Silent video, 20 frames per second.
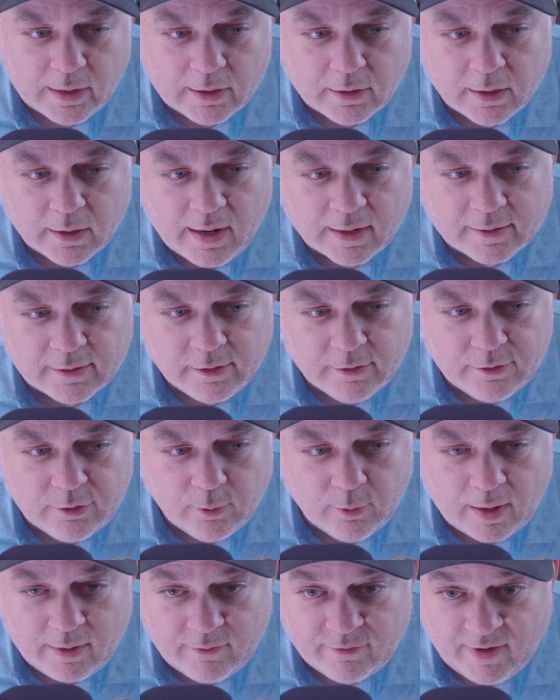connected
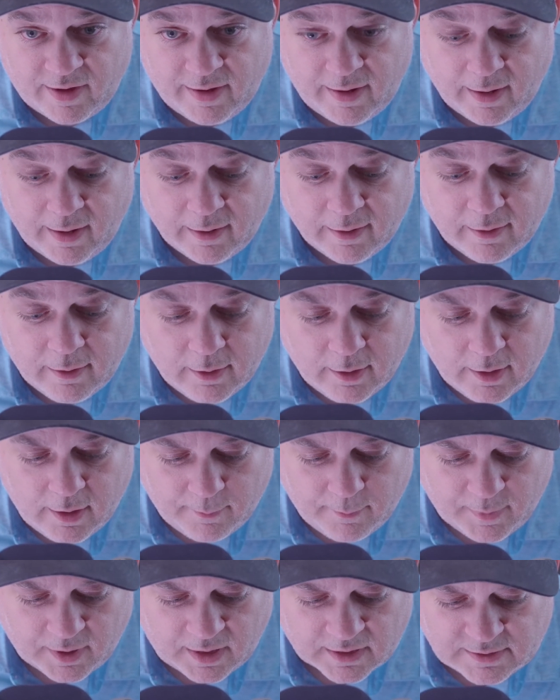to a FET head
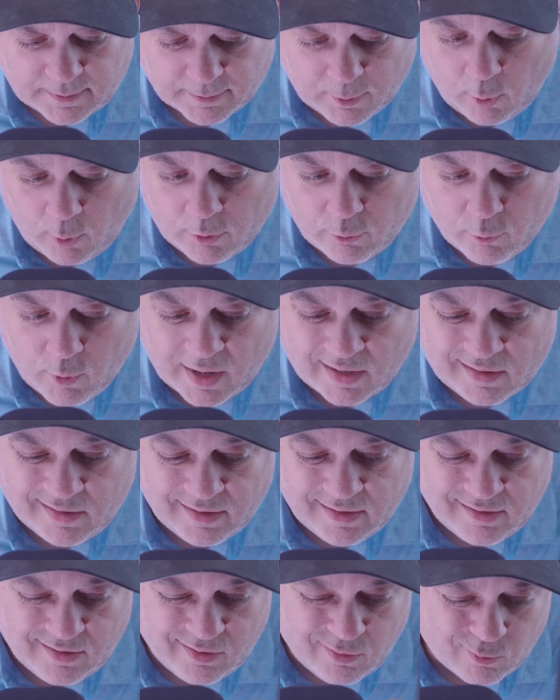because I'm going directly
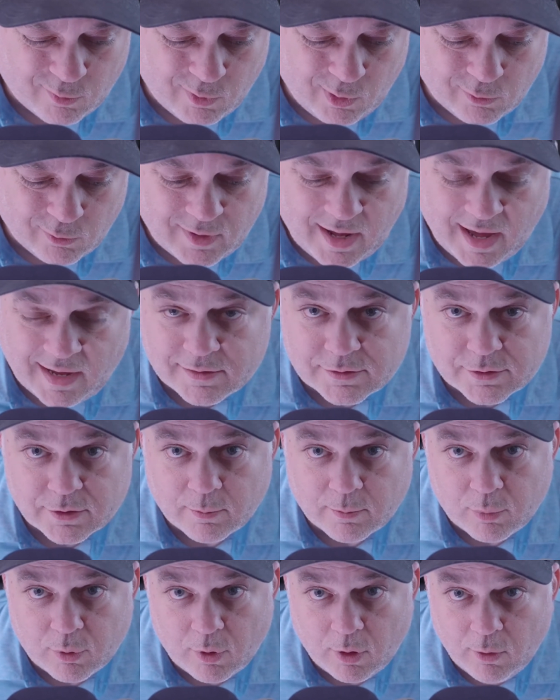into the
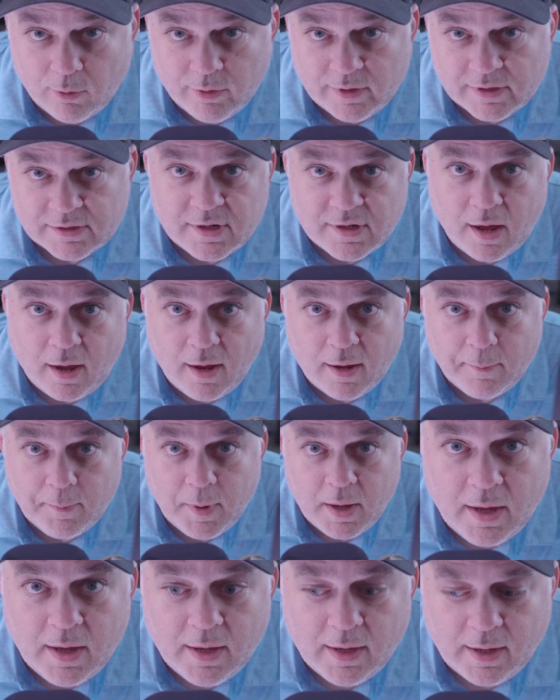RODECaster Pro this time
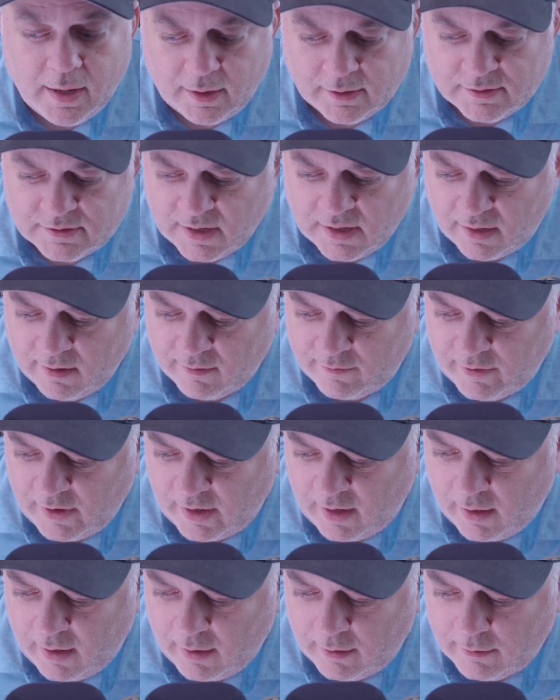instead of
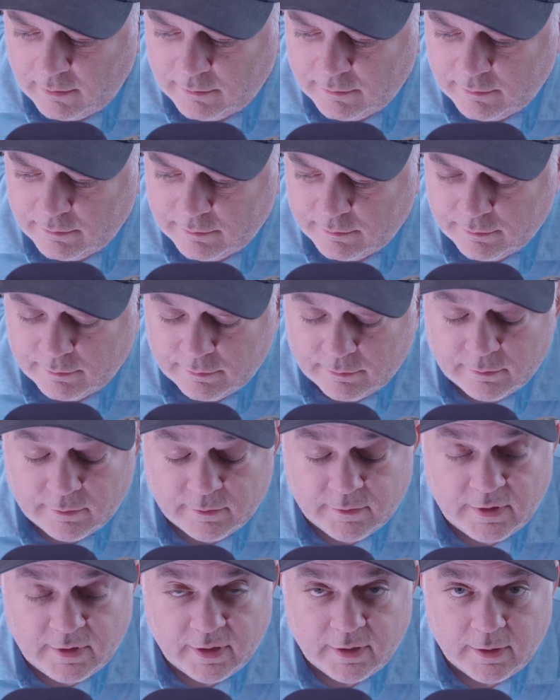the
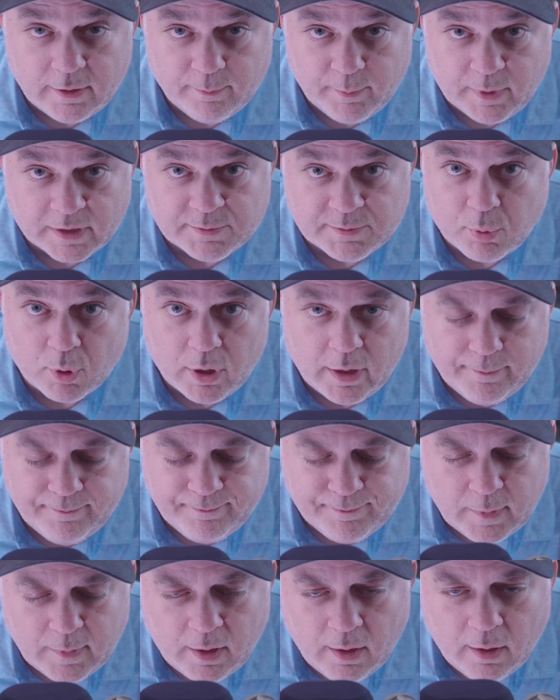mix pre,
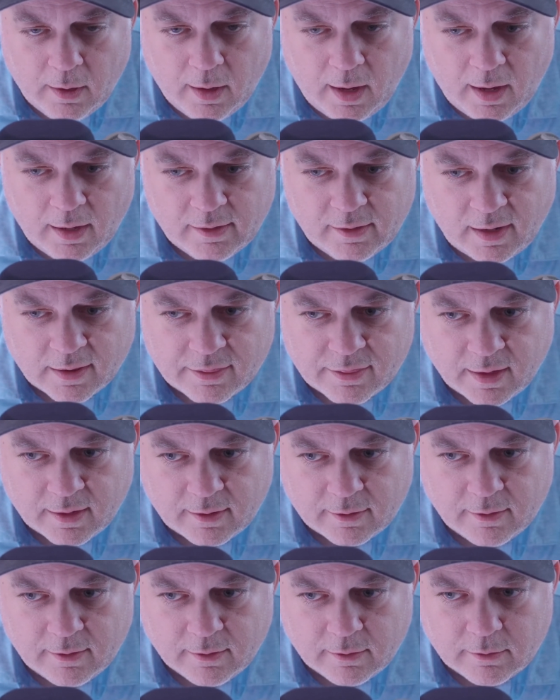and I think
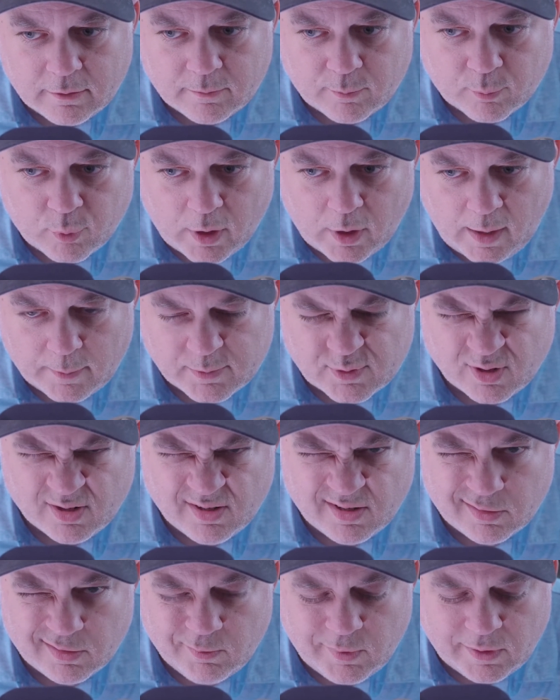the preamps are a
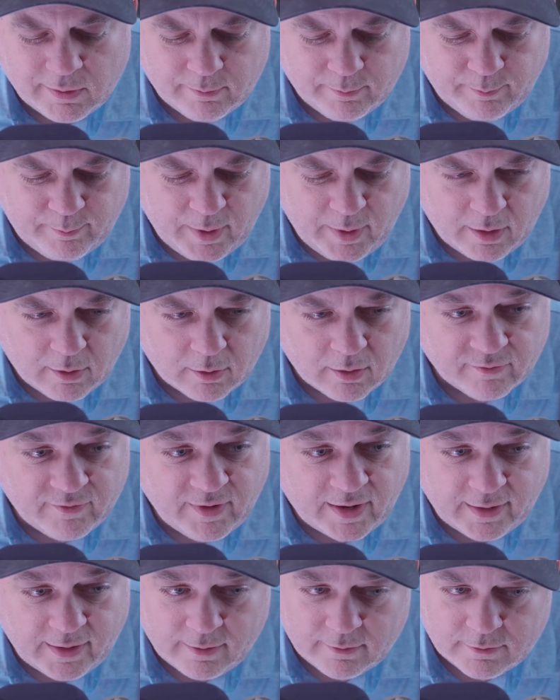little bit better if
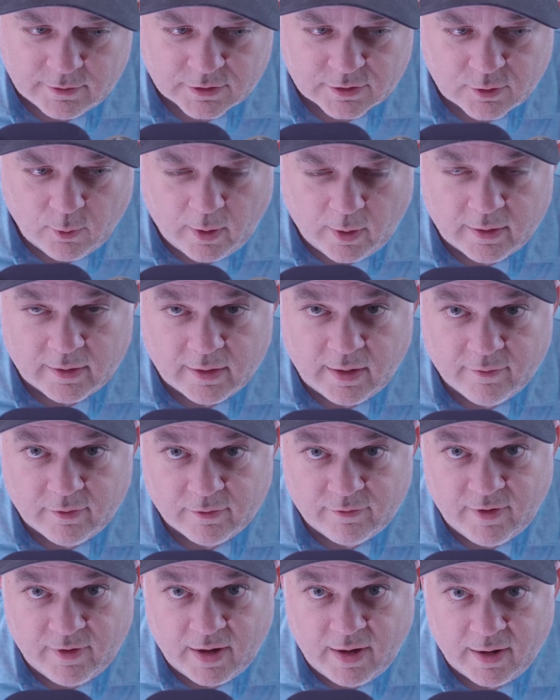I just go ahead and give a
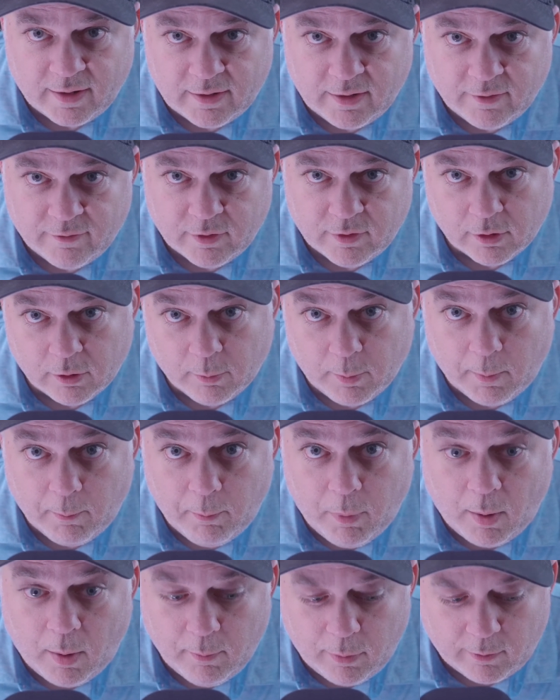FET head, give it a little bit
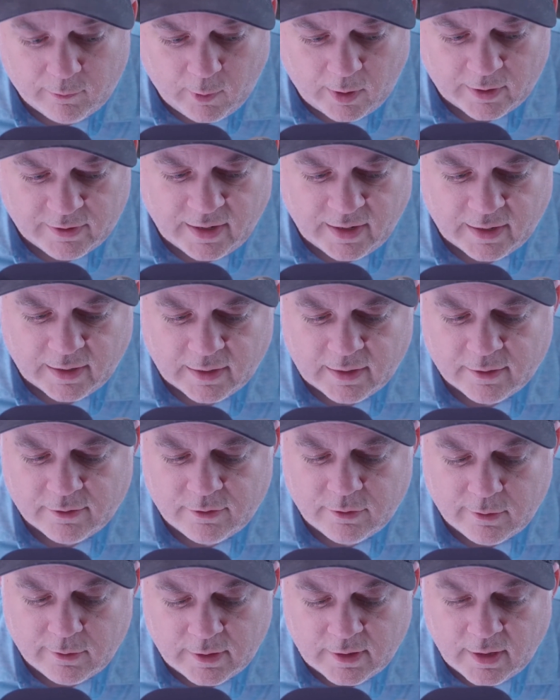bump before I take it
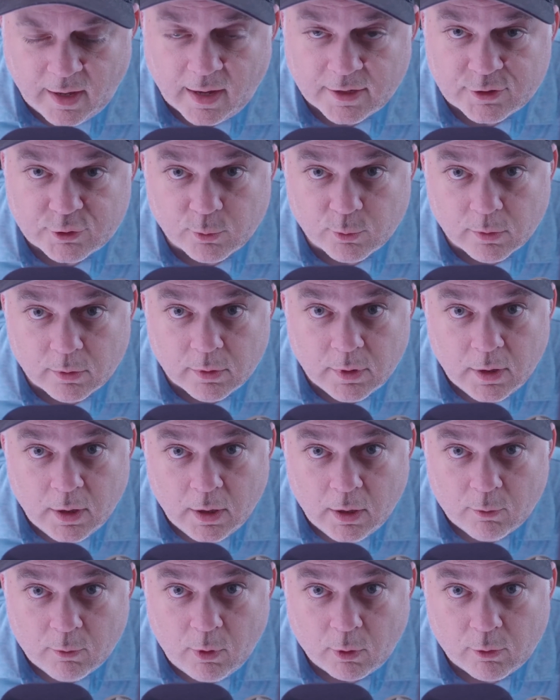into the actual
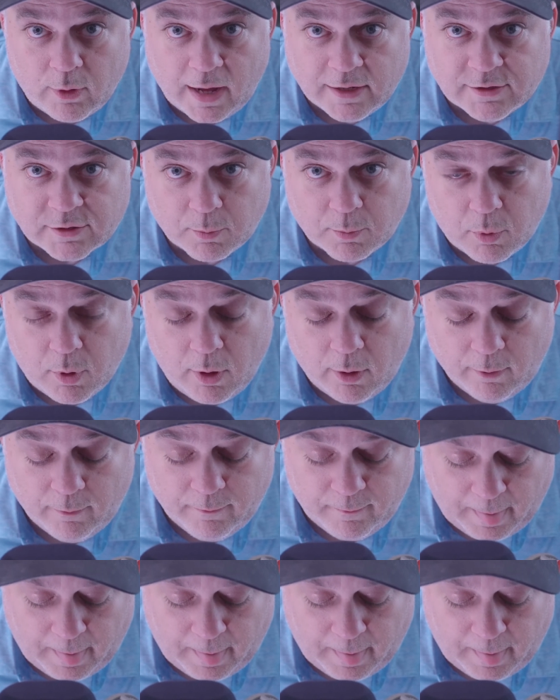RODECaster Pro.